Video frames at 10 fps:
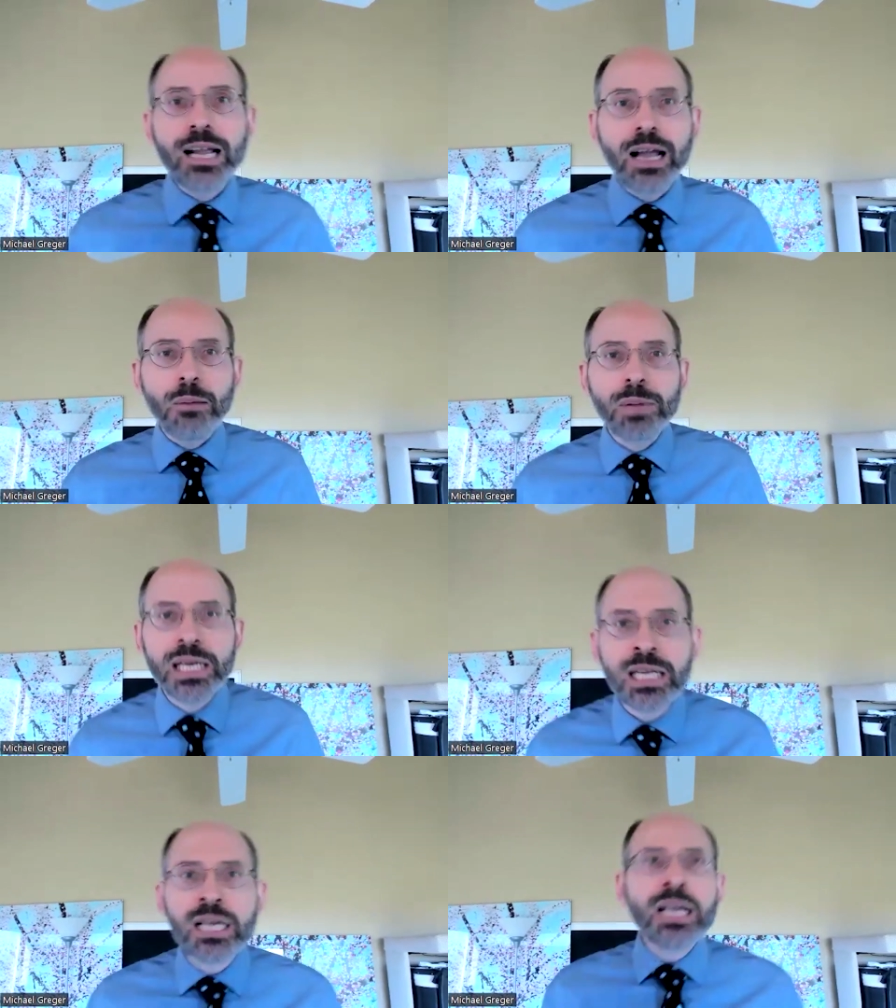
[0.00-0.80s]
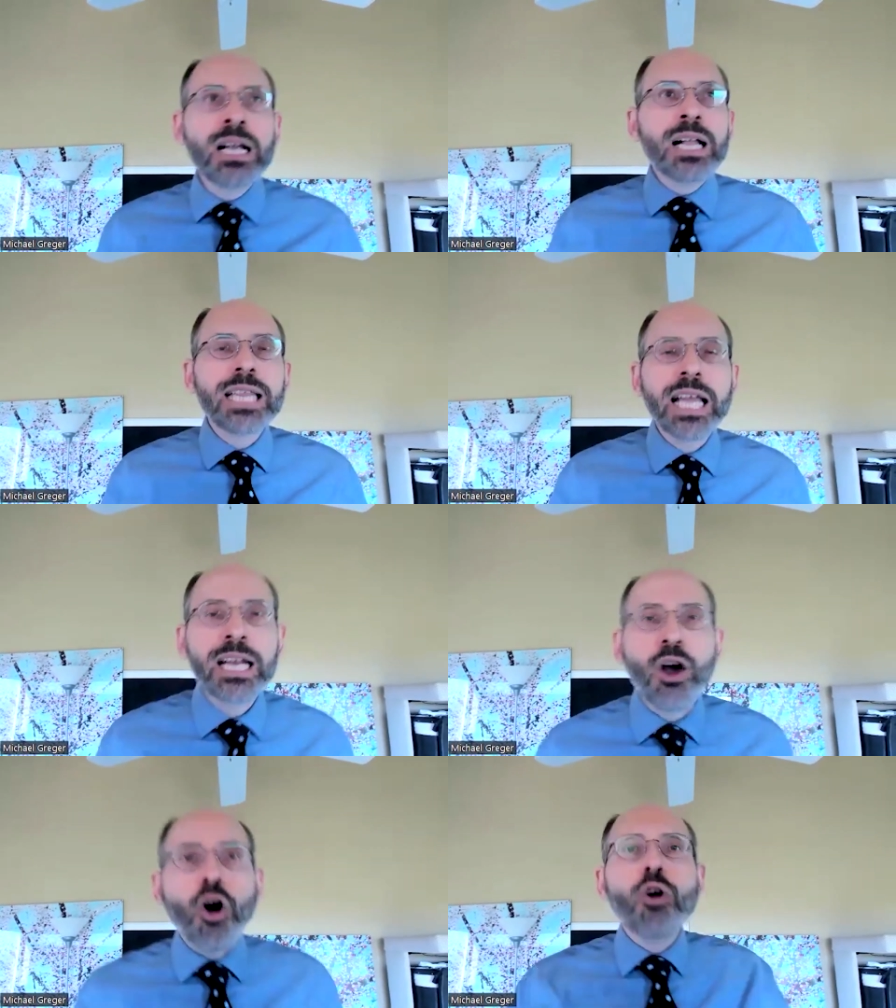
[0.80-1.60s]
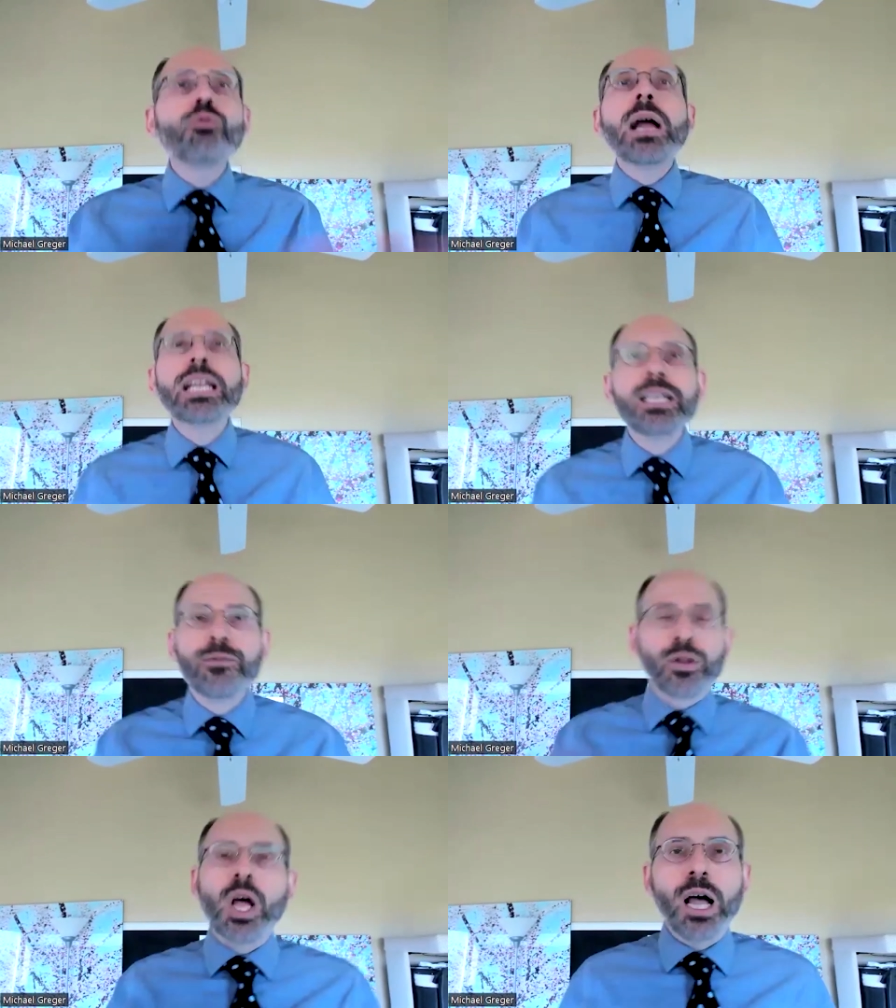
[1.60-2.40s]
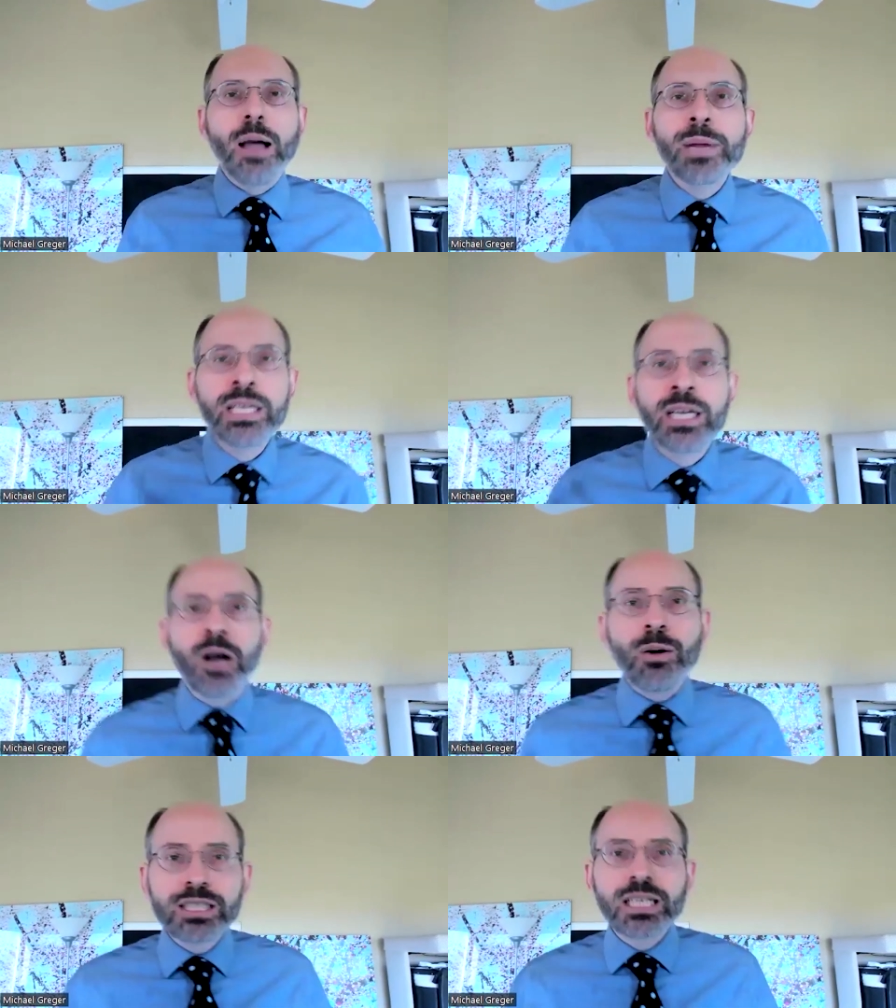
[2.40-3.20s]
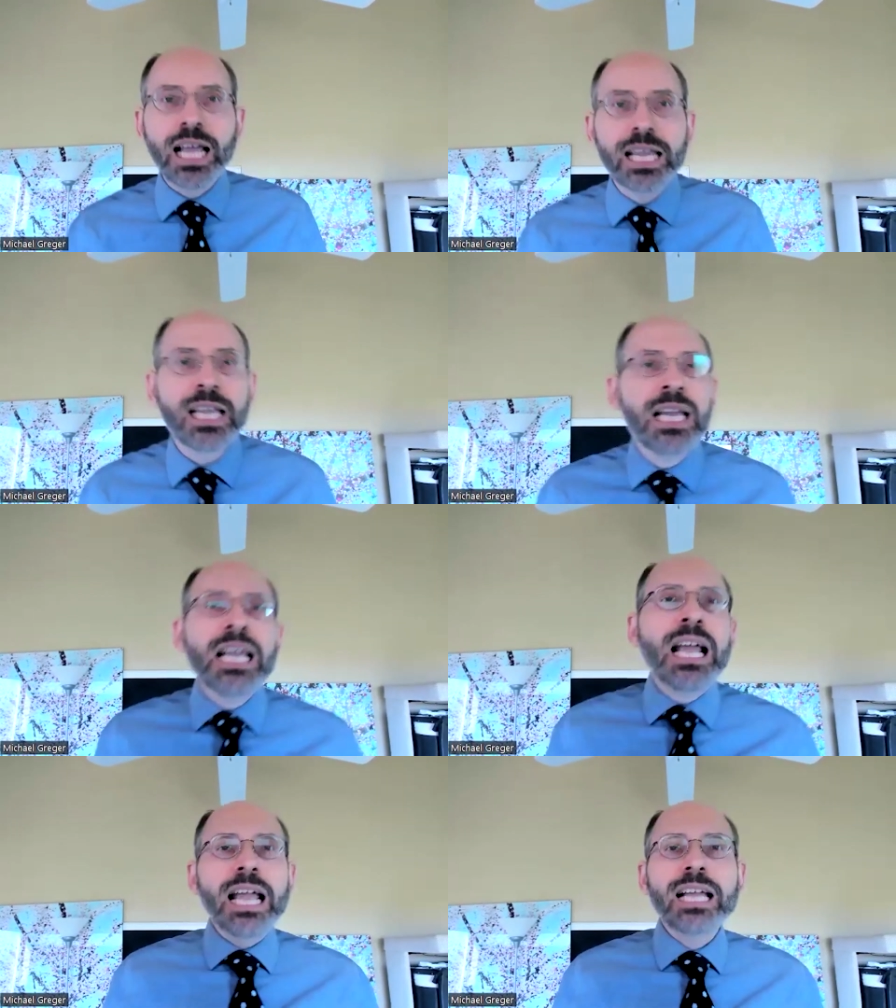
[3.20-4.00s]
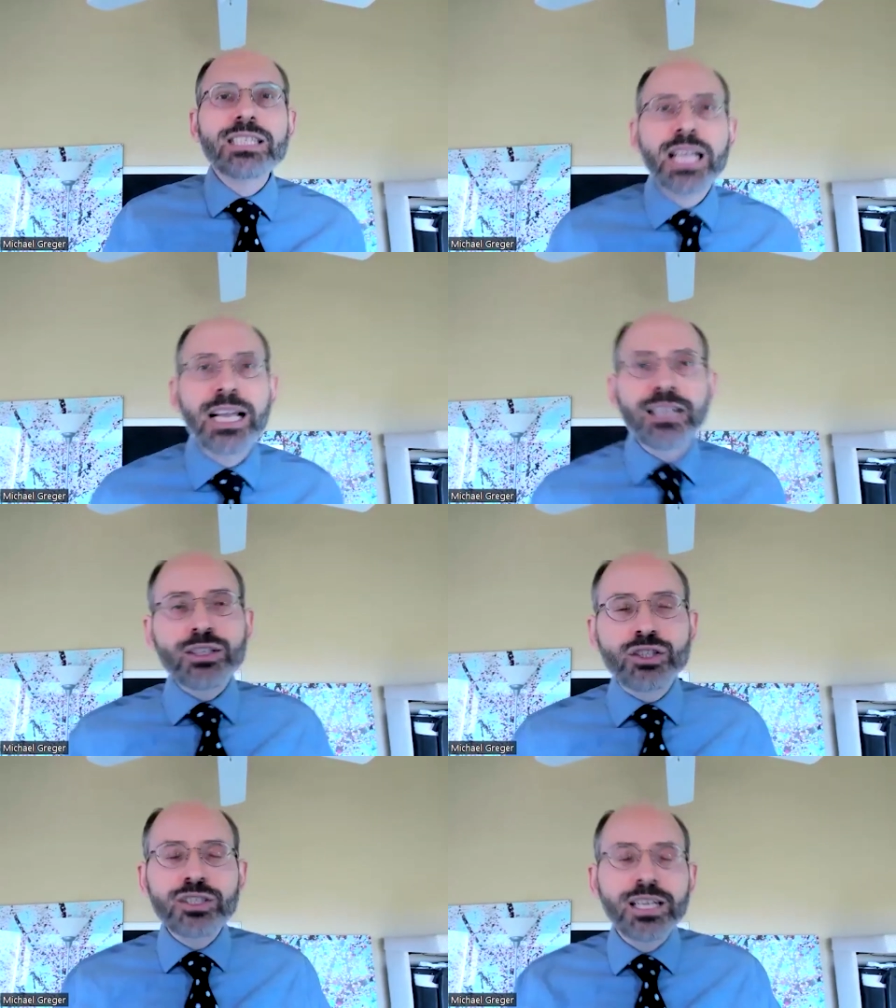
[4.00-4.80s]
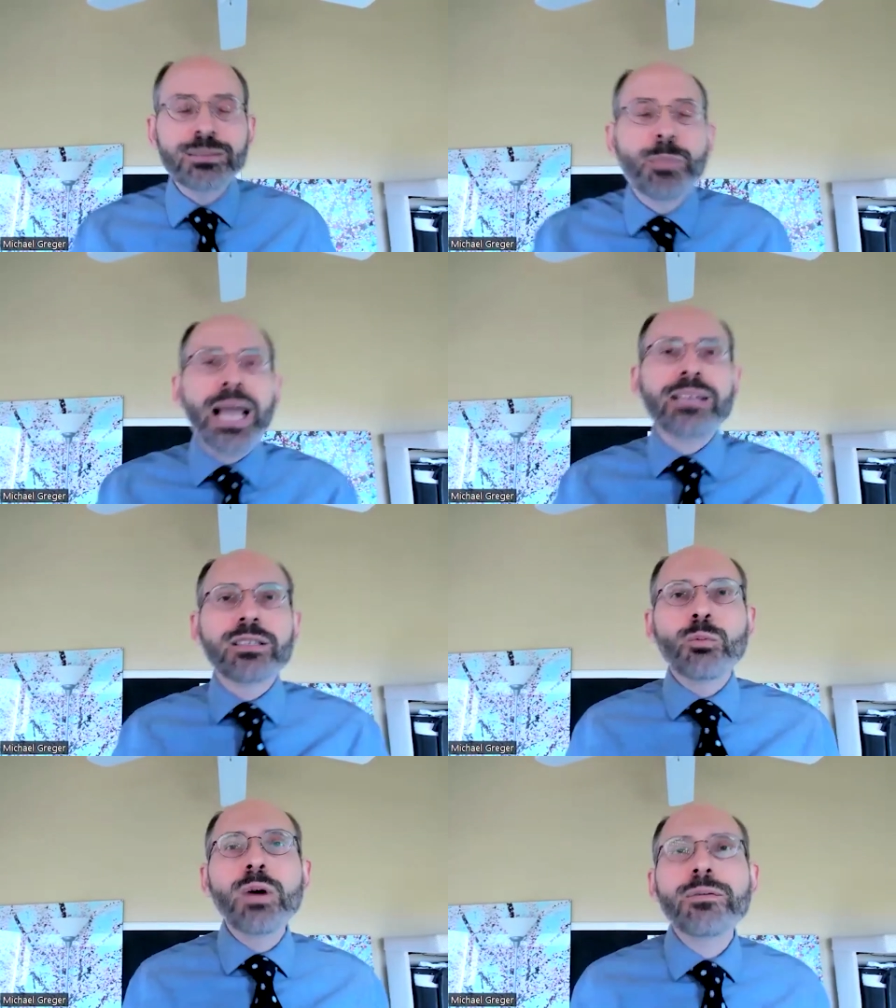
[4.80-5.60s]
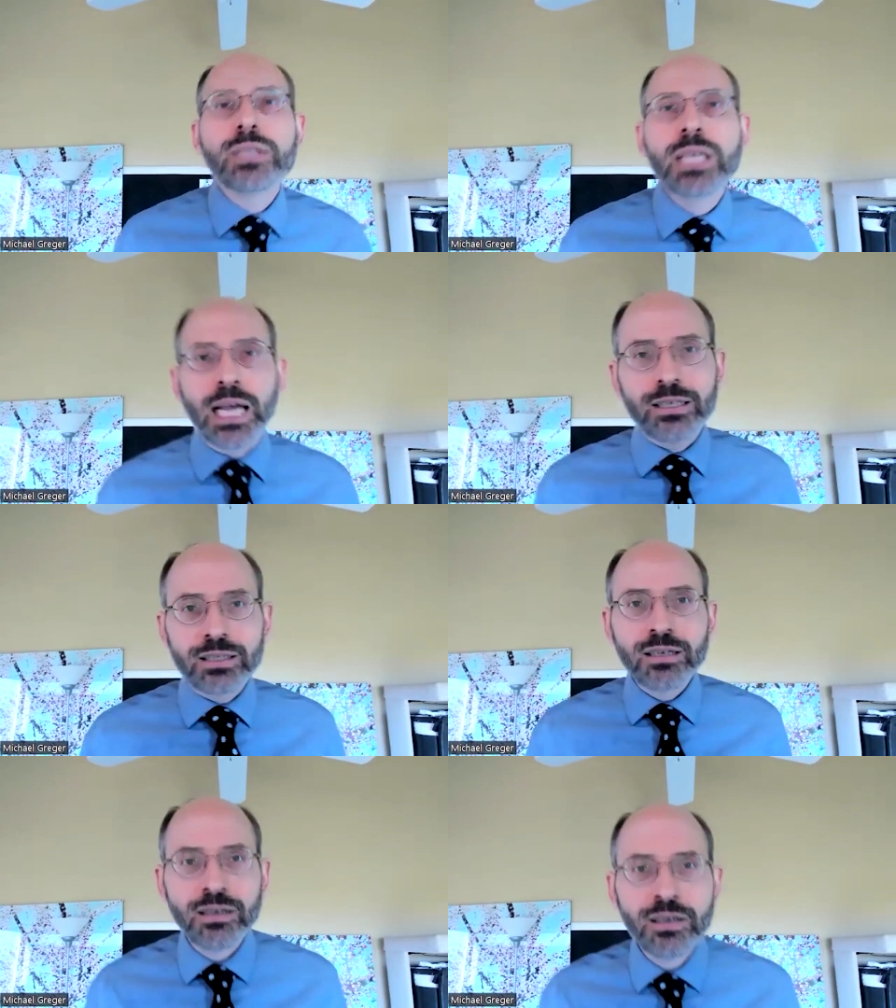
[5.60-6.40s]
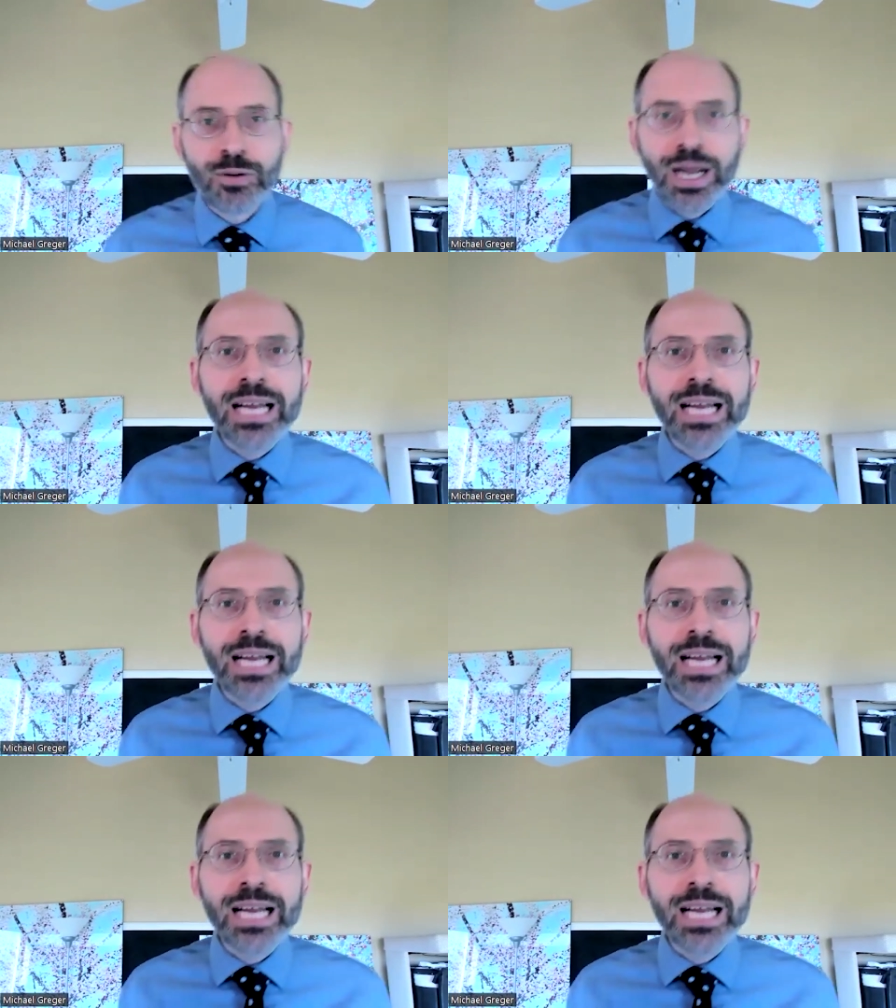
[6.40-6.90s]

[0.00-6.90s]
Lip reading: I mean, then already you've lost. I mean, it's like it just doesn't pass the whiff test, right? Mm-hmm.